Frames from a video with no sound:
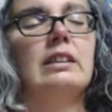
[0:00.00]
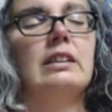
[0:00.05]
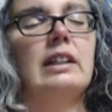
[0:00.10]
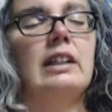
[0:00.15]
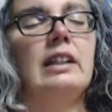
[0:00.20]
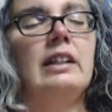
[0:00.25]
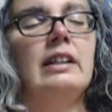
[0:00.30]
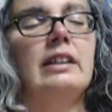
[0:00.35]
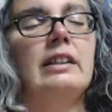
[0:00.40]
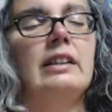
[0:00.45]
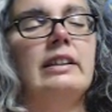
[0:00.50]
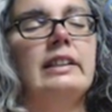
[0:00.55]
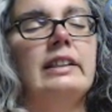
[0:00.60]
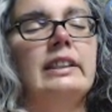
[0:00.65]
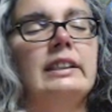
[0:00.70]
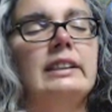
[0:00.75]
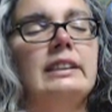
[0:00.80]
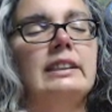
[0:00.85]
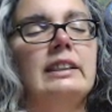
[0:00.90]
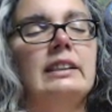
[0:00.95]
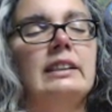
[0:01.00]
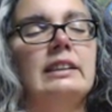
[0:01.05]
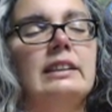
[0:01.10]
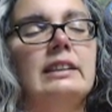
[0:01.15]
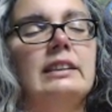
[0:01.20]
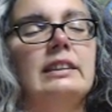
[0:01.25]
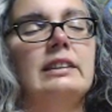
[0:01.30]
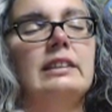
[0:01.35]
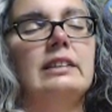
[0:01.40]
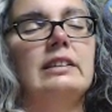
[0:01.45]
And in the
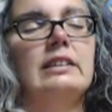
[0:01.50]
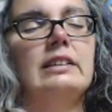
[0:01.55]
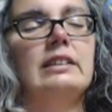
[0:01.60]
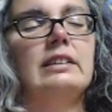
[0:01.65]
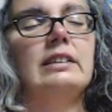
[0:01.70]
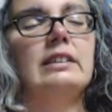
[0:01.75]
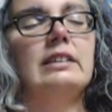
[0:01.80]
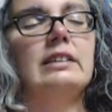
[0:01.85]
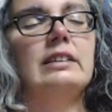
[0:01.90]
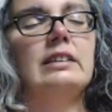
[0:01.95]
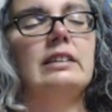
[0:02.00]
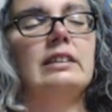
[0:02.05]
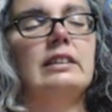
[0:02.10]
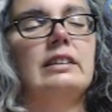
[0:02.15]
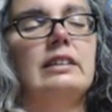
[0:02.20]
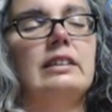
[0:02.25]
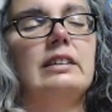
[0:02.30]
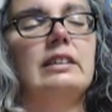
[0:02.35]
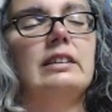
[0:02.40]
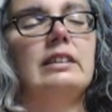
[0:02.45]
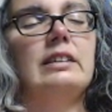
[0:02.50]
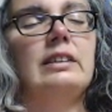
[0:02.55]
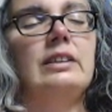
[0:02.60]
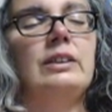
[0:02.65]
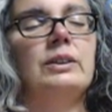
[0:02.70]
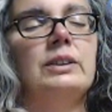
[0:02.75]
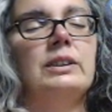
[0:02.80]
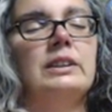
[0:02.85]
distance, you can